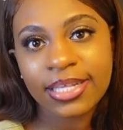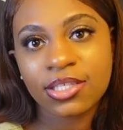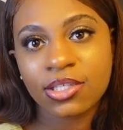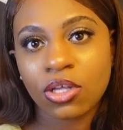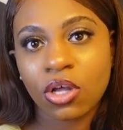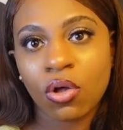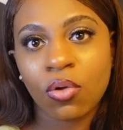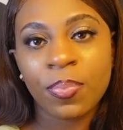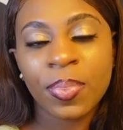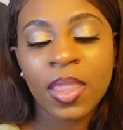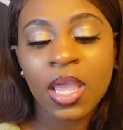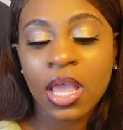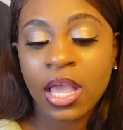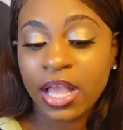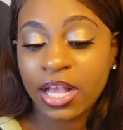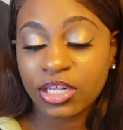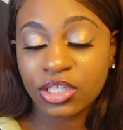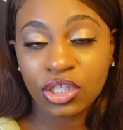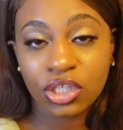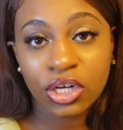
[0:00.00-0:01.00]
So
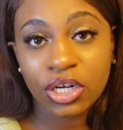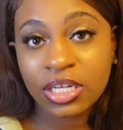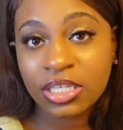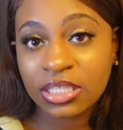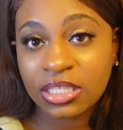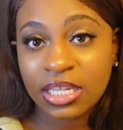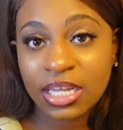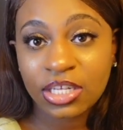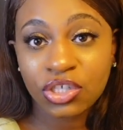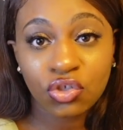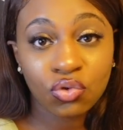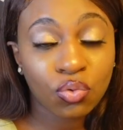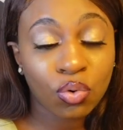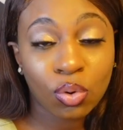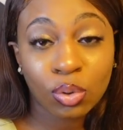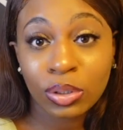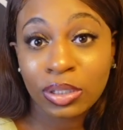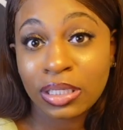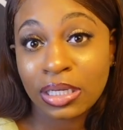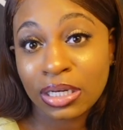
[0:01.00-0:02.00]
in certain states you
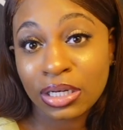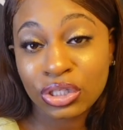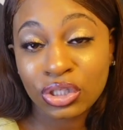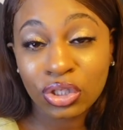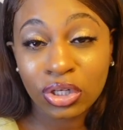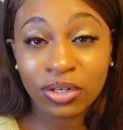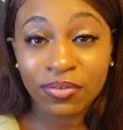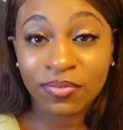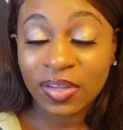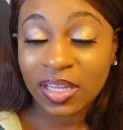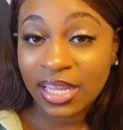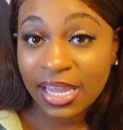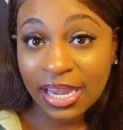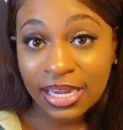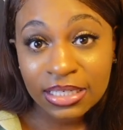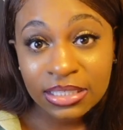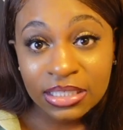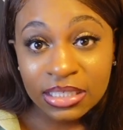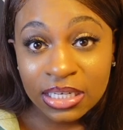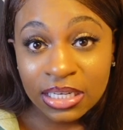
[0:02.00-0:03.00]
only need a
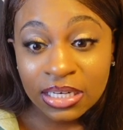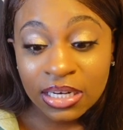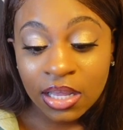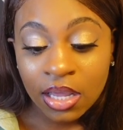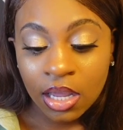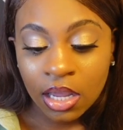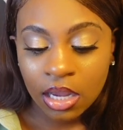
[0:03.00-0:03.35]
certification,